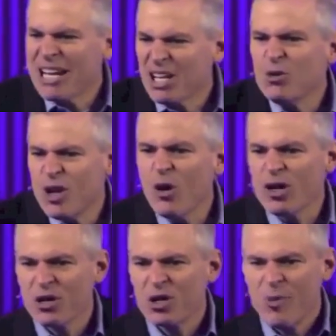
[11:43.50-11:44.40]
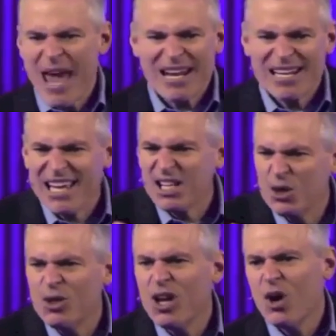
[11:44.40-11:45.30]
and you know your humanity and you
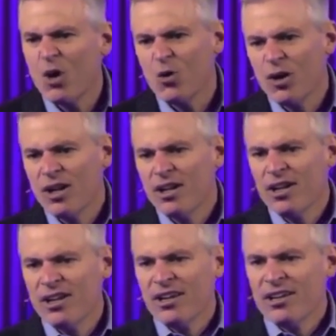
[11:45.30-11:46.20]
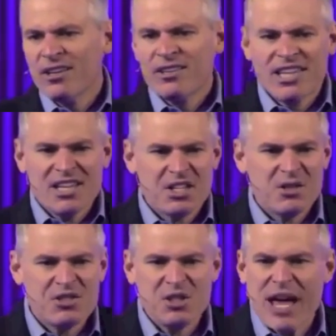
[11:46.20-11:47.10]
know the
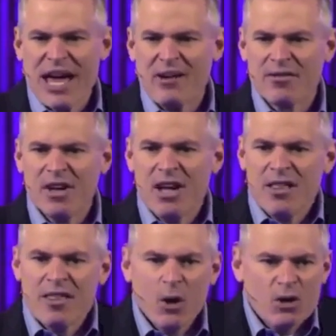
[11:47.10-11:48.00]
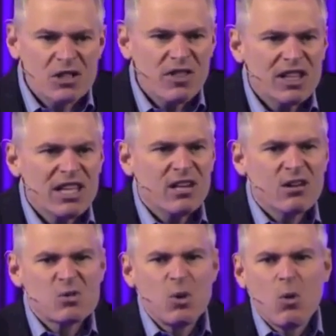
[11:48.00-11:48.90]
issues you have. Those are the
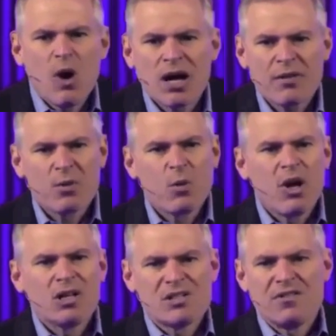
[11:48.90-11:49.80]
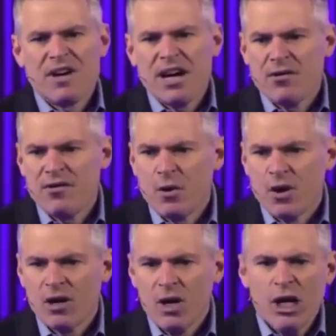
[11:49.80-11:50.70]
leaders we'll walk through walls of fire for.
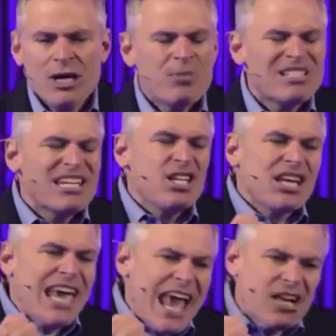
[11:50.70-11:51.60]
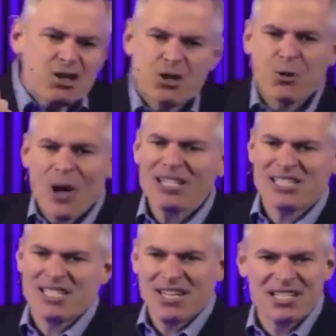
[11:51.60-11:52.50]
But see, you can't trust
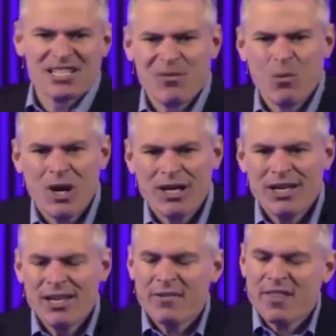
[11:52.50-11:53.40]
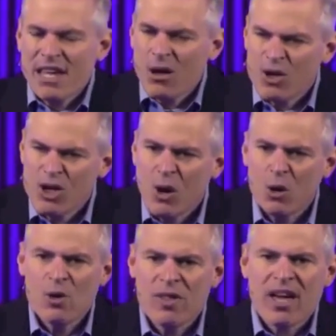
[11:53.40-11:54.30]
someone if they don't know
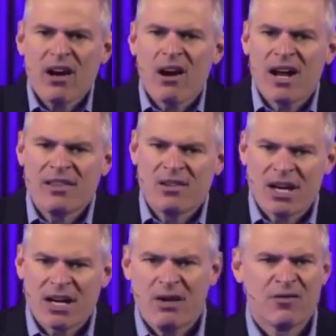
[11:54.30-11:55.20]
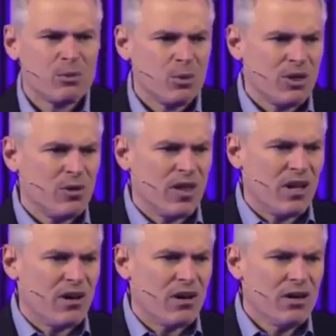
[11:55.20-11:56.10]
who they are and they're not comfortable with who they
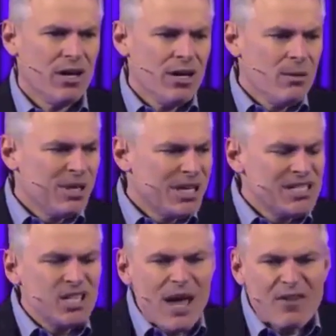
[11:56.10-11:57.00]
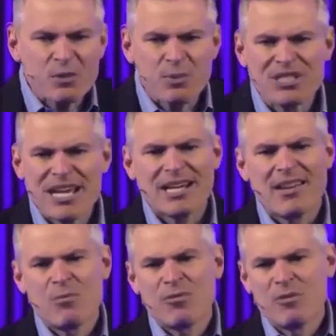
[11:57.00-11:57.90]
are. Because then you have to protect
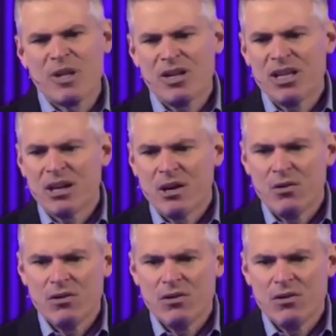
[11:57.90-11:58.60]
them from their ego.